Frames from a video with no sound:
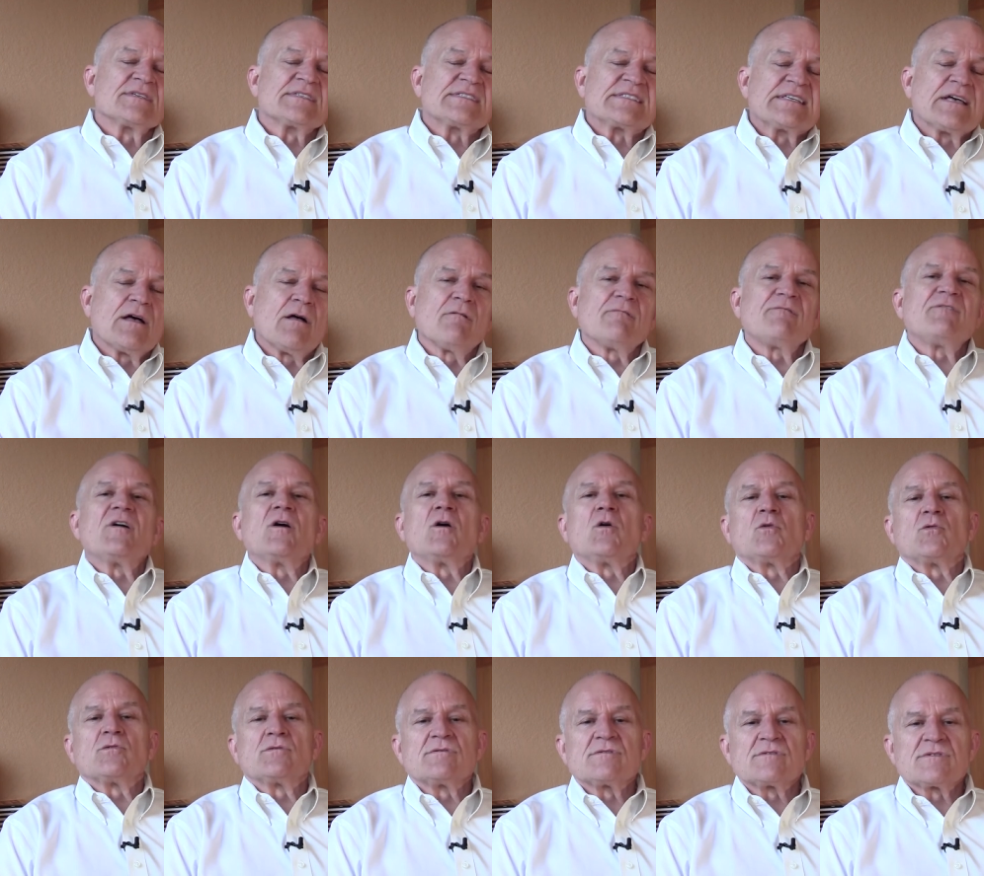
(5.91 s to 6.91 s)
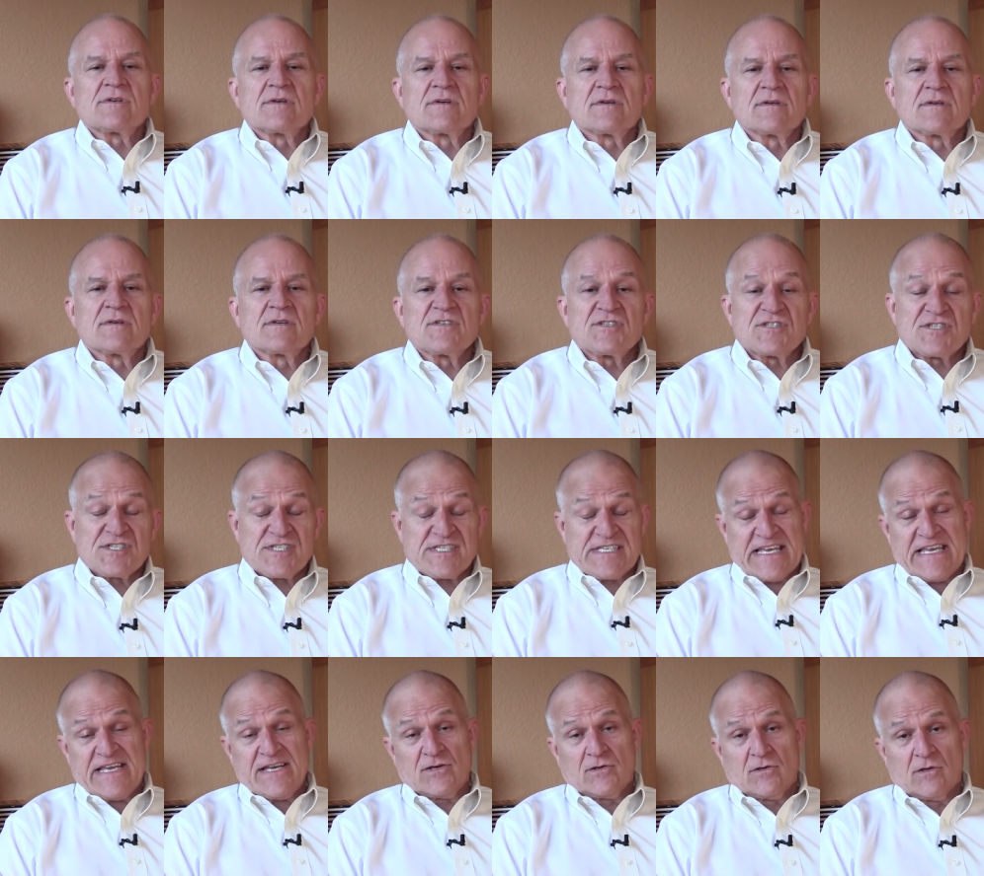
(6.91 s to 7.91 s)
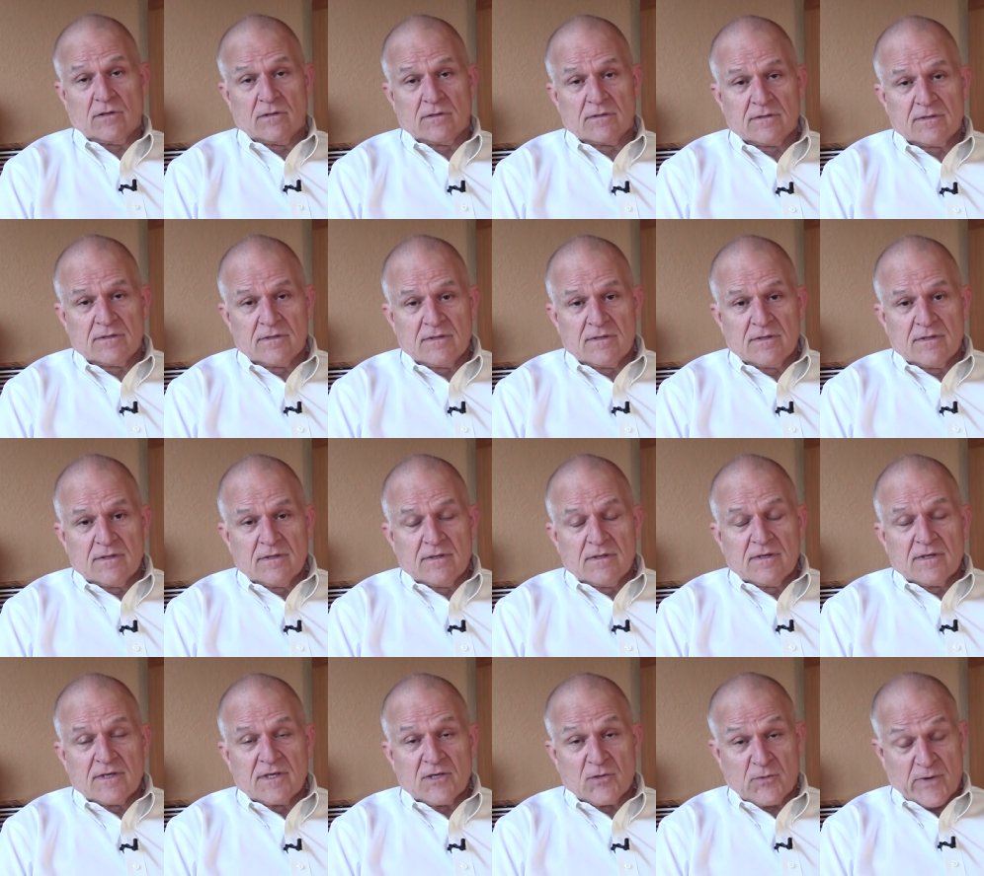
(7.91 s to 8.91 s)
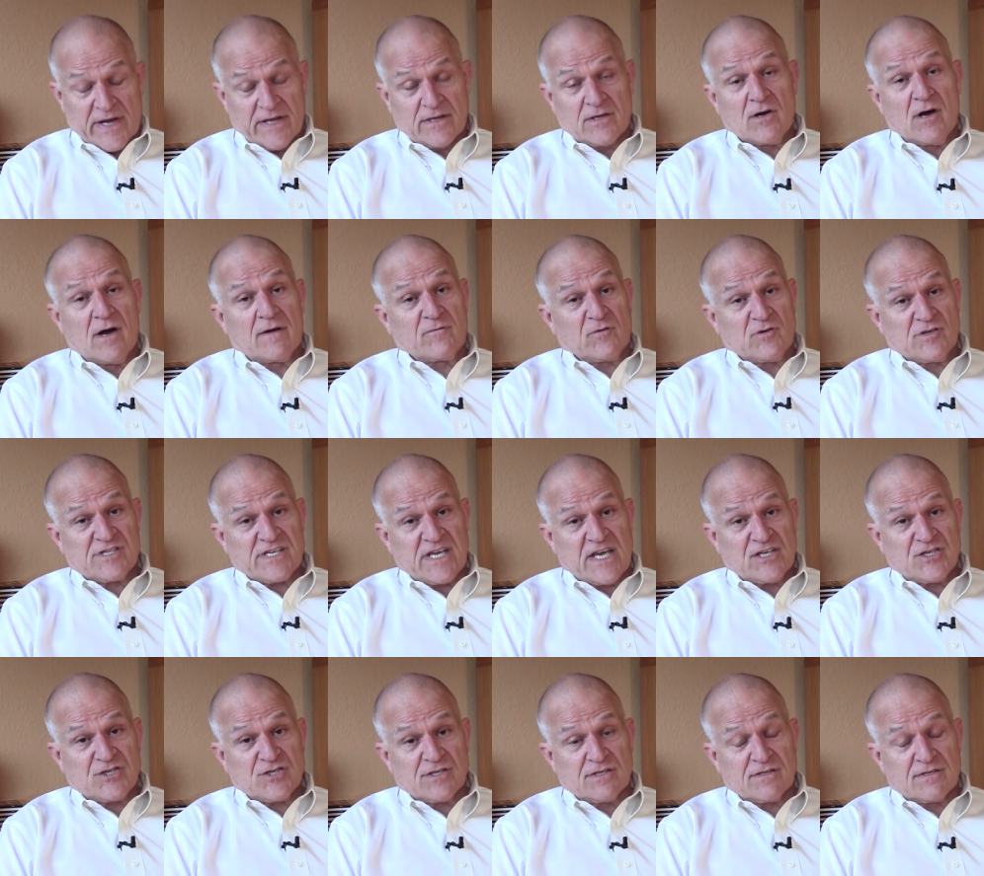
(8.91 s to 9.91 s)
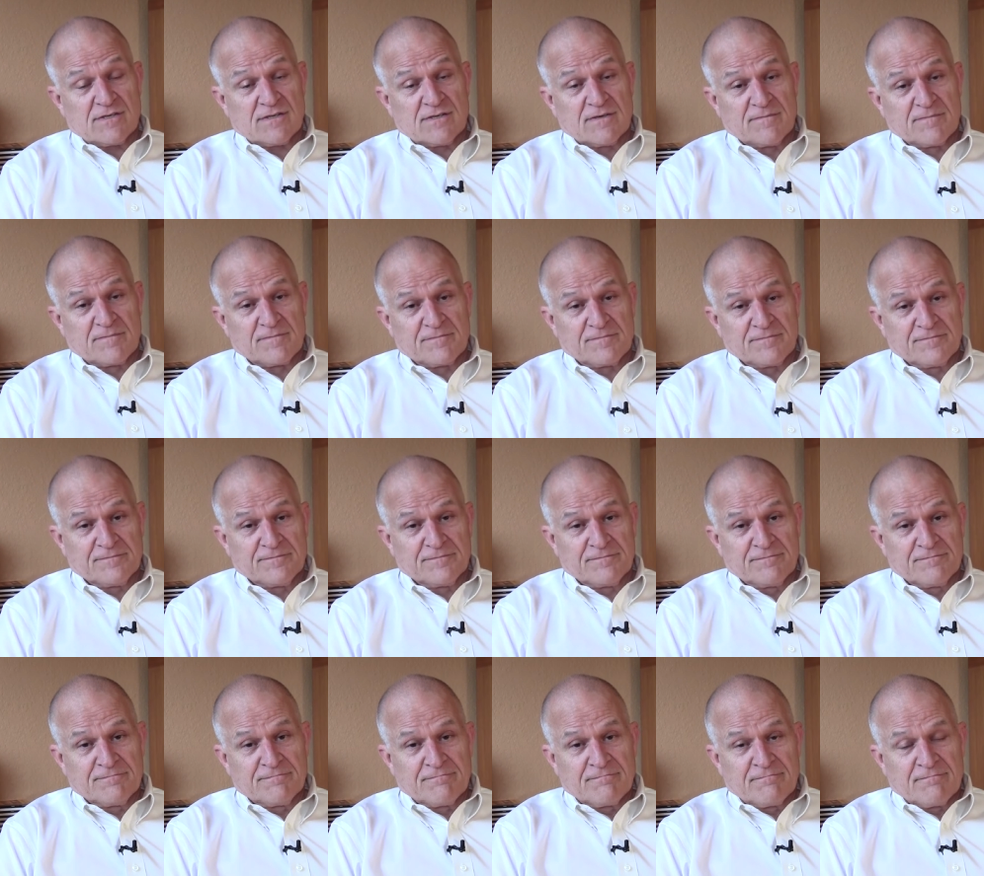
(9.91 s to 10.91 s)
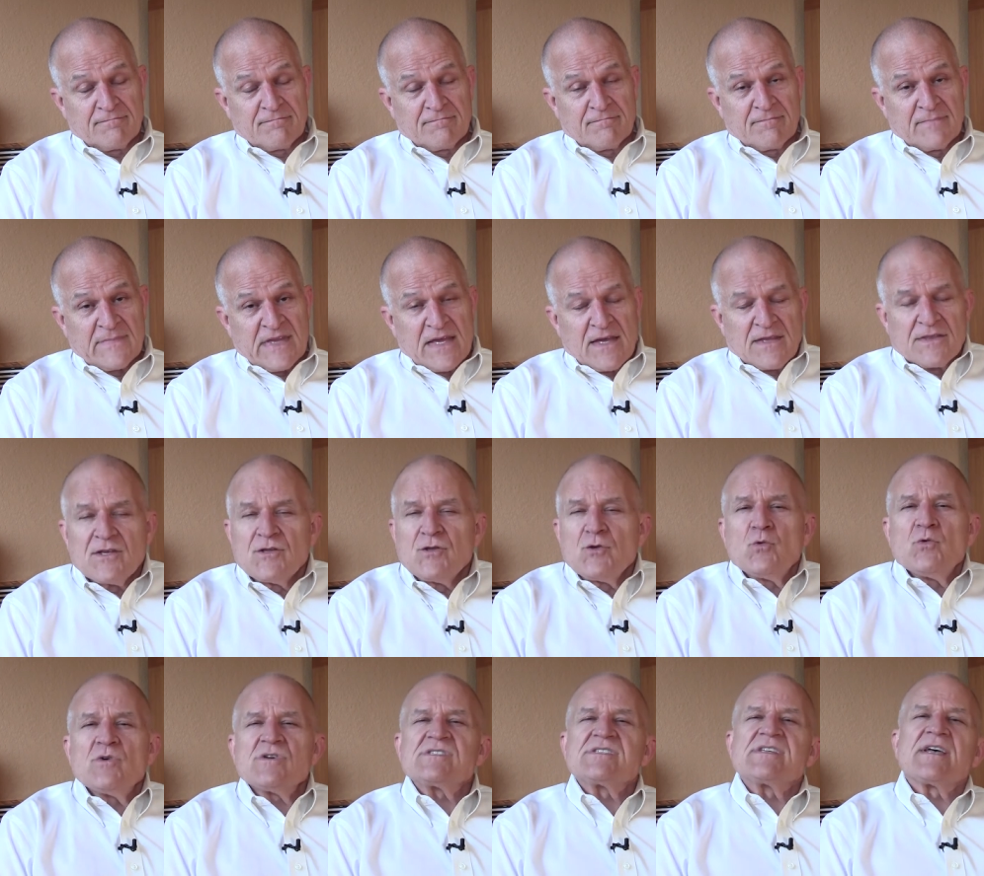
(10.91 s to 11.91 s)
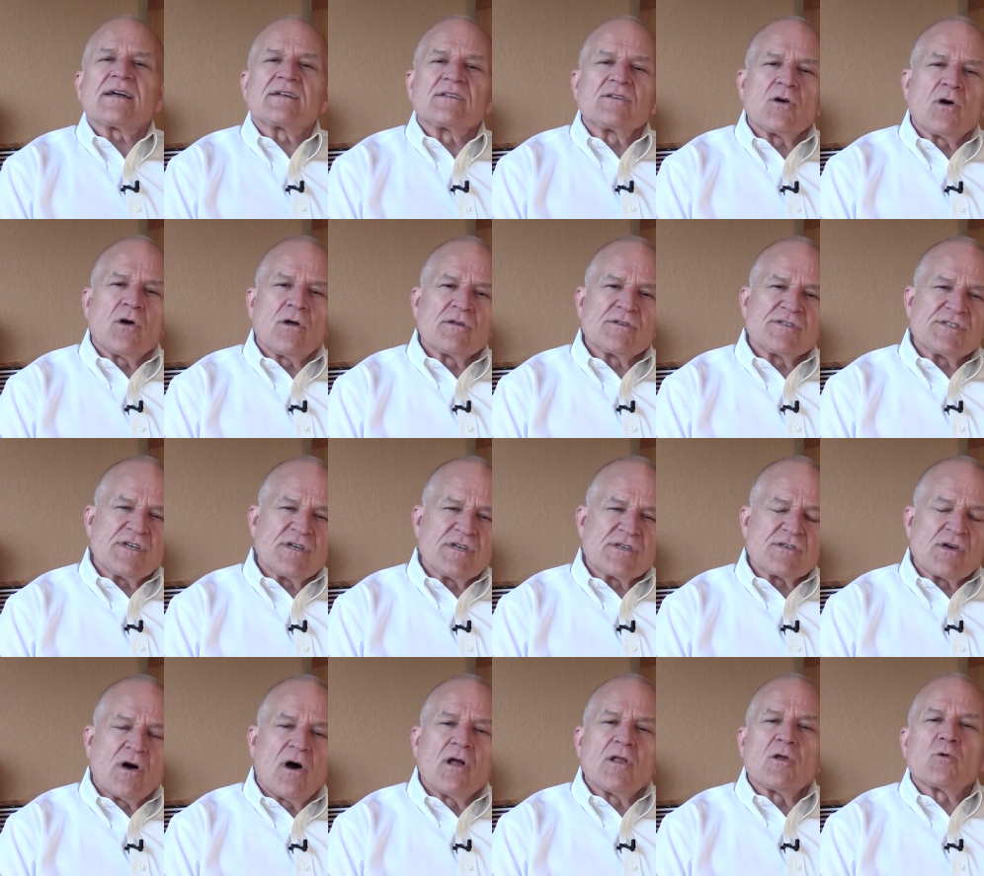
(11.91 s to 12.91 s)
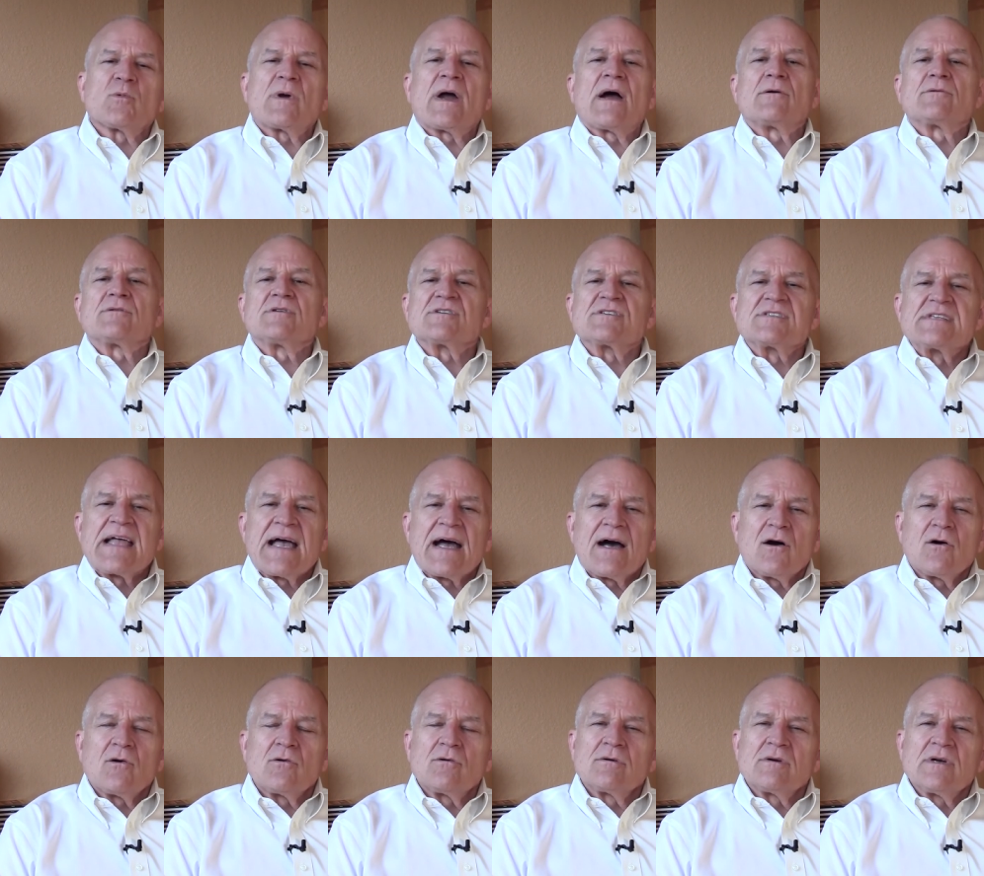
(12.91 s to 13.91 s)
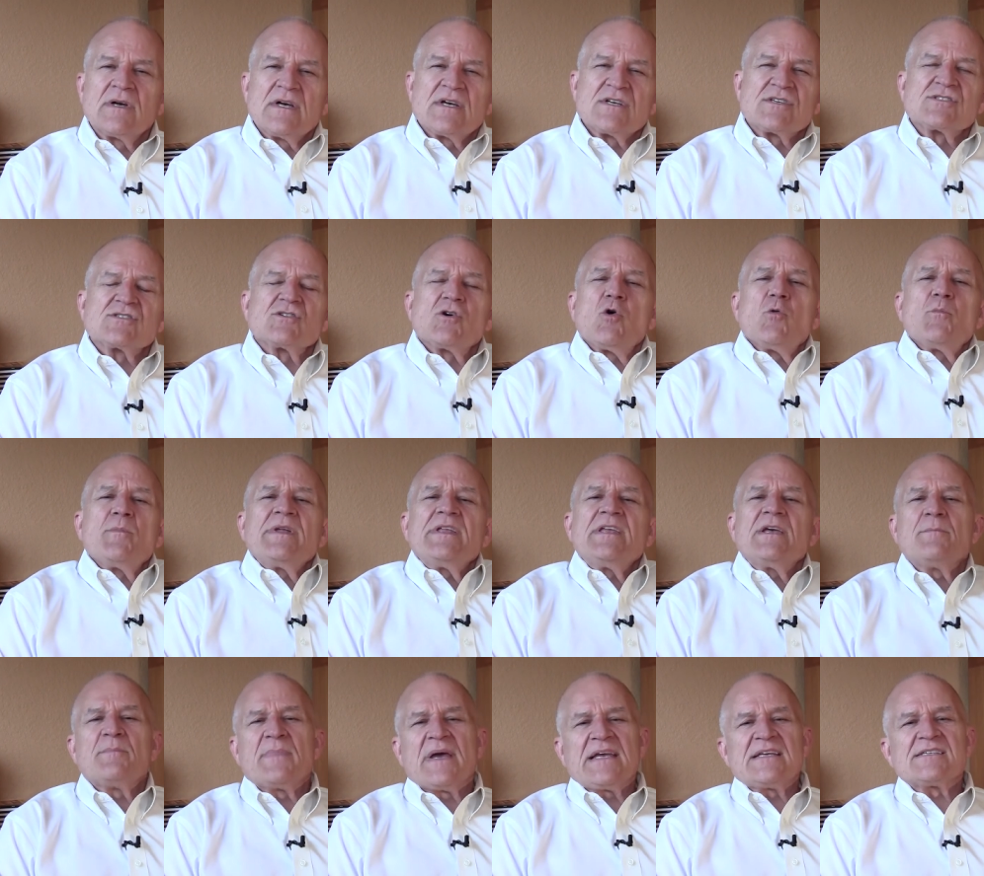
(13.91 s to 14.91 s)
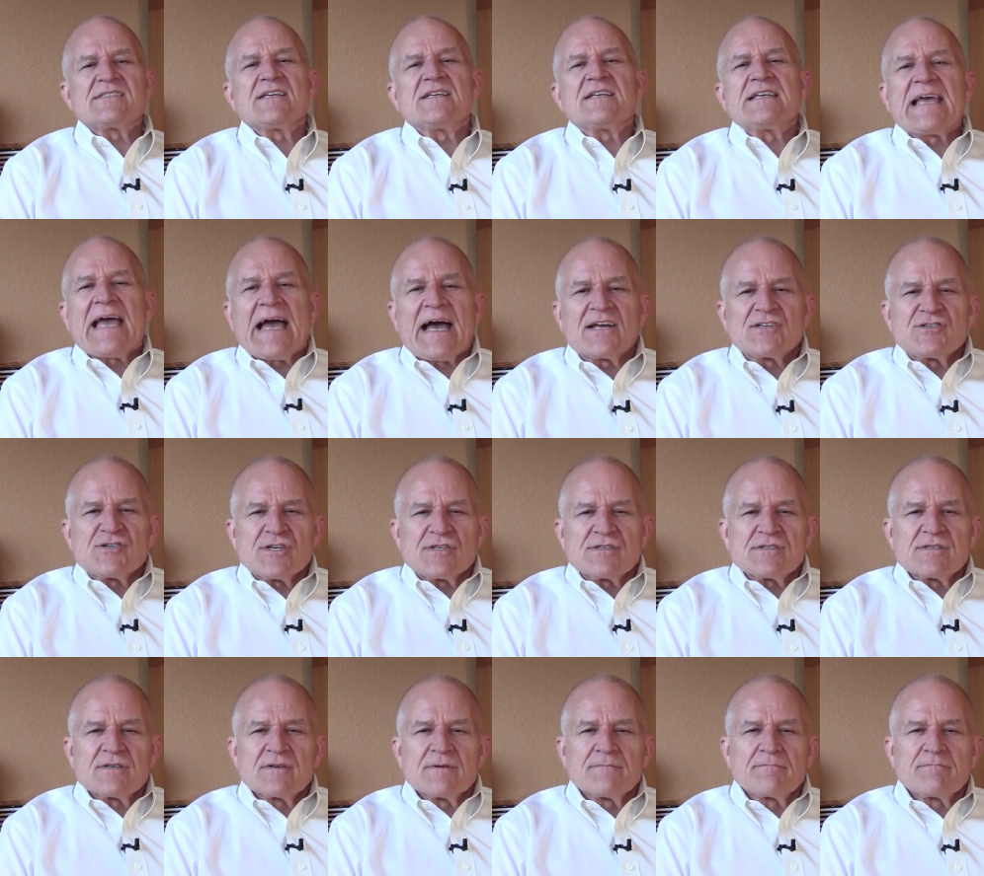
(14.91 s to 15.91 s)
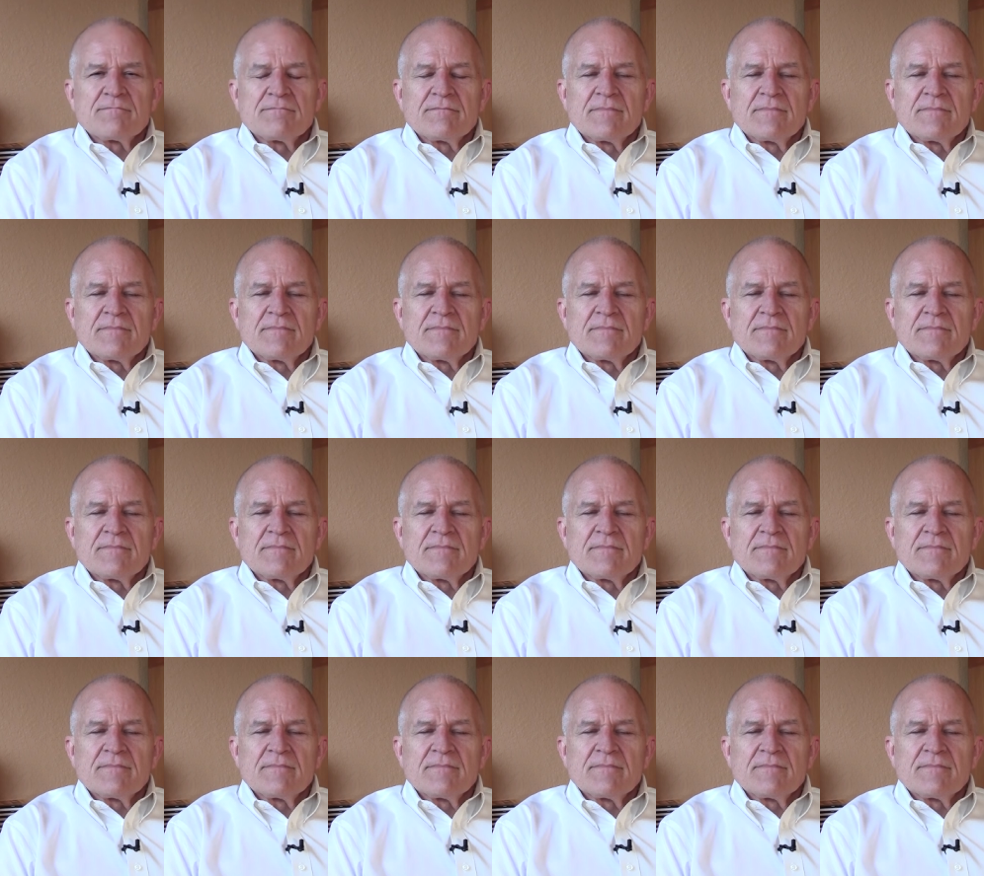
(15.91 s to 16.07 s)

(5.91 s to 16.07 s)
Cell phones steal great conversations. The newest technology is all around us now. So many amazing gadgets.